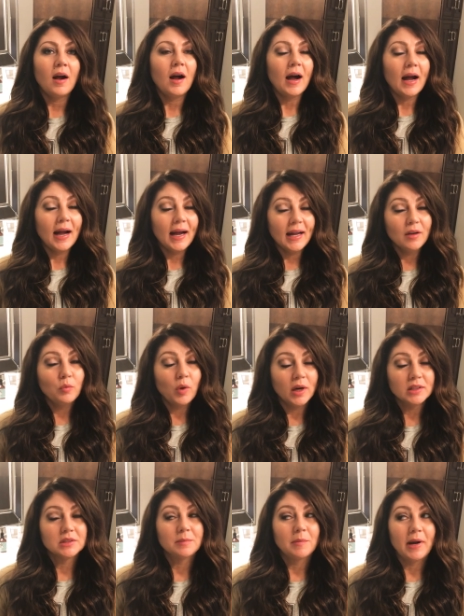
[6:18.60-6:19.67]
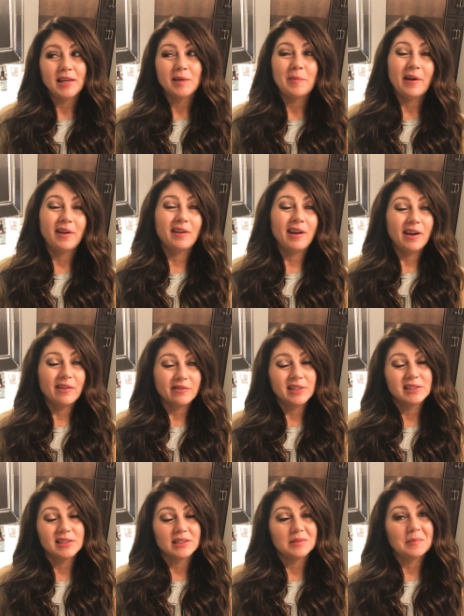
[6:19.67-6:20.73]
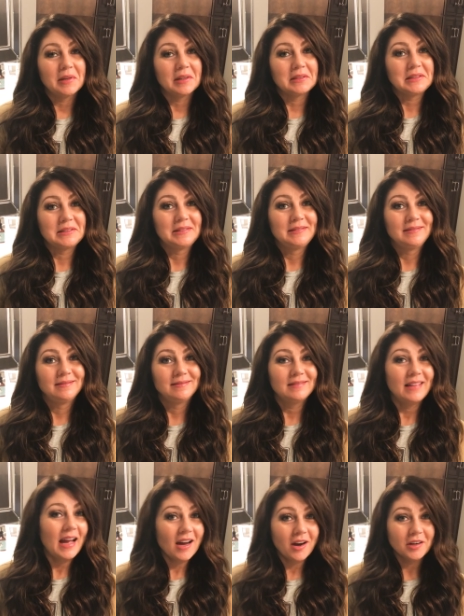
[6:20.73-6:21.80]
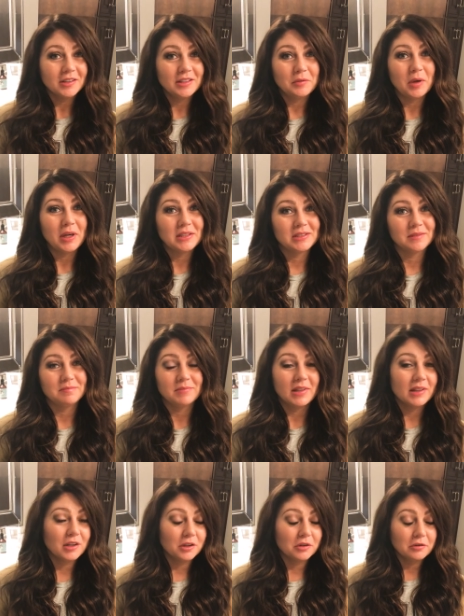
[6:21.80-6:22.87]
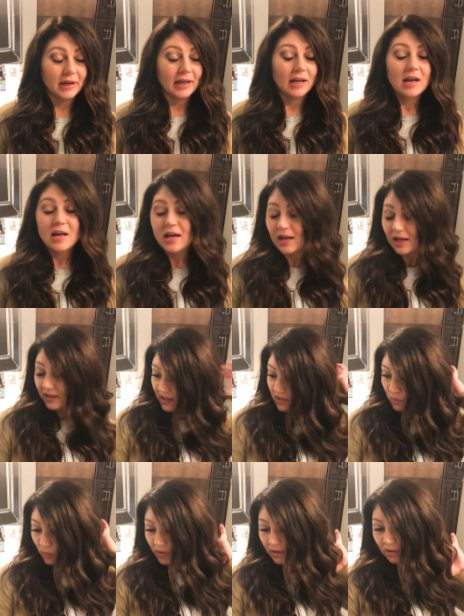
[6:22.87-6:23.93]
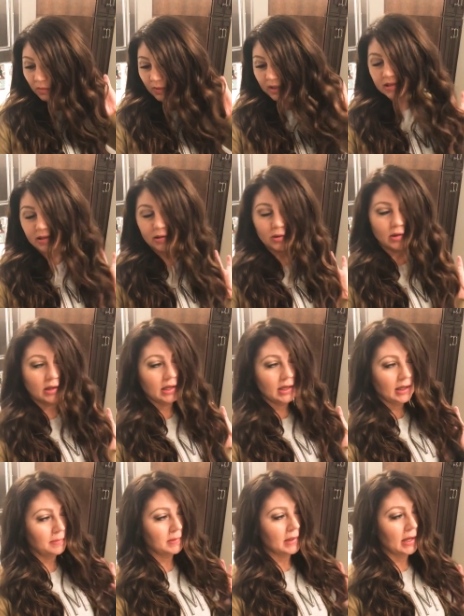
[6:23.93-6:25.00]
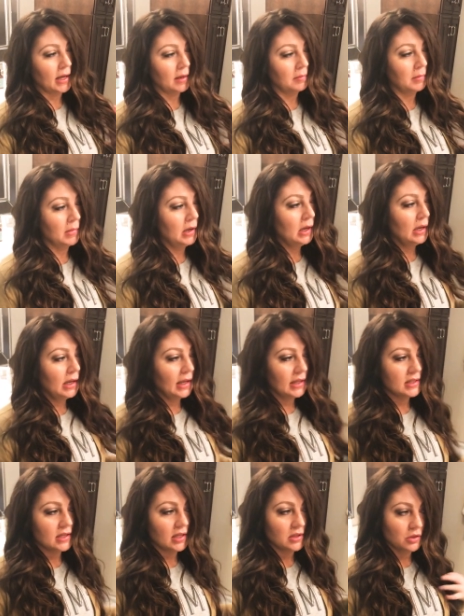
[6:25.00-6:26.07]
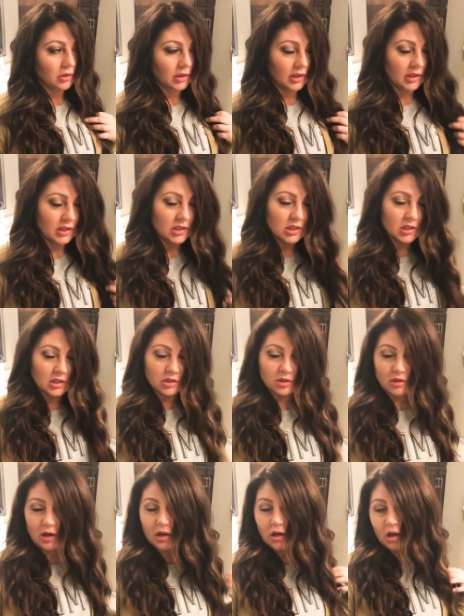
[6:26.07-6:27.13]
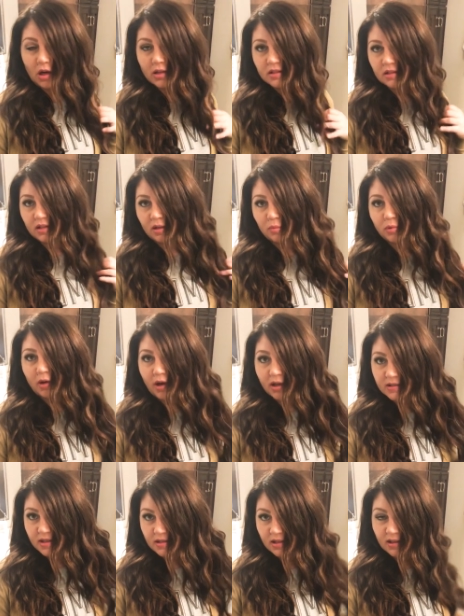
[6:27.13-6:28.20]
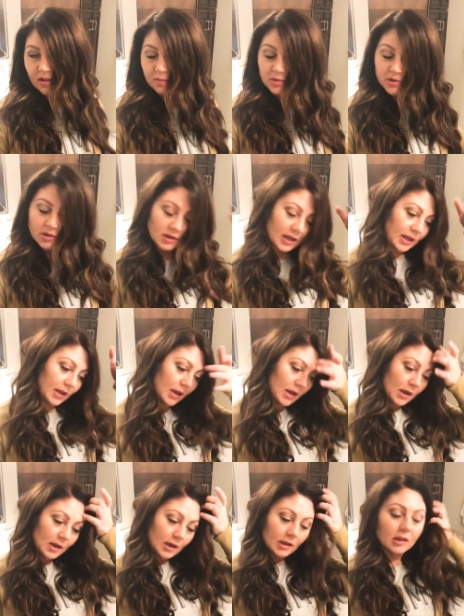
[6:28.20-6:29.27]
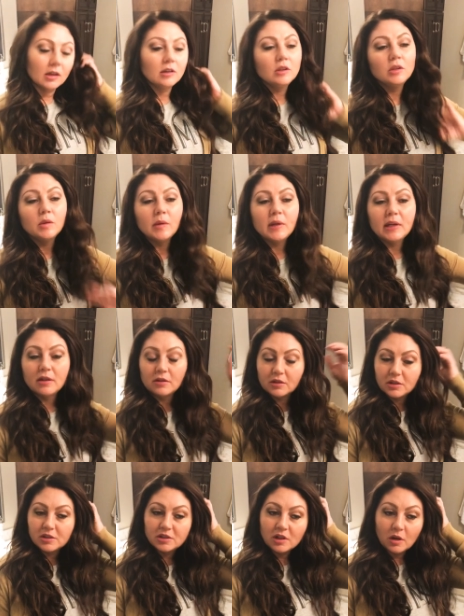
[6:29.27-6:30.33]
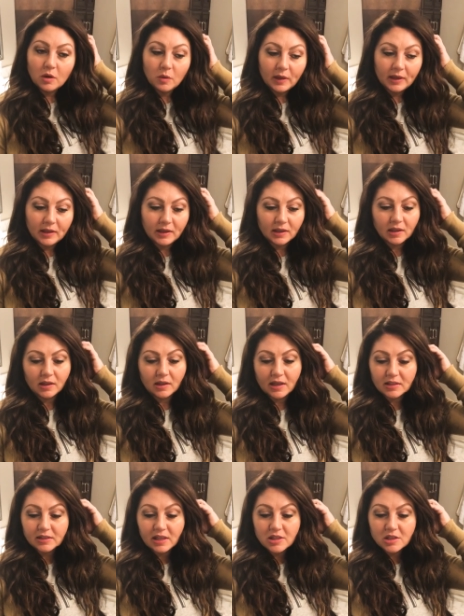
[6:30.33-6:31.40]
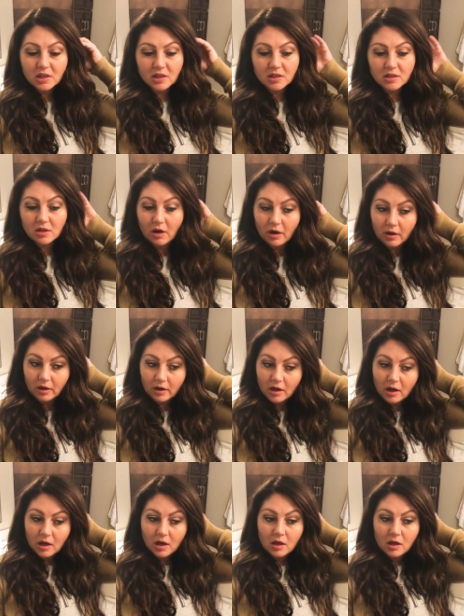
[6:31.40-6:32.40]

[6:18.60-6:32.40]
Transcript: I wash mine about every 6 months. I hardly wash them. They're great. And that's one of the ways that you can keep them in such good condition, is you're not constantly processing them. So like the glue-in or the sew-in extensions are